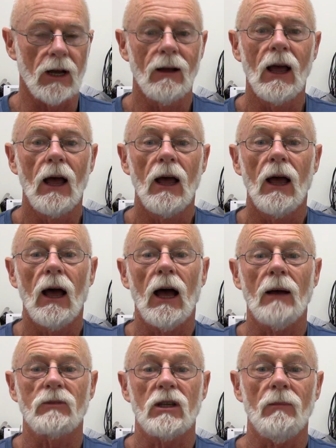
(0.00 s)
Now,
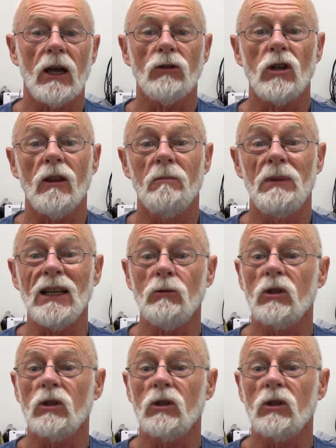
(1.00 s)
something else on the bench,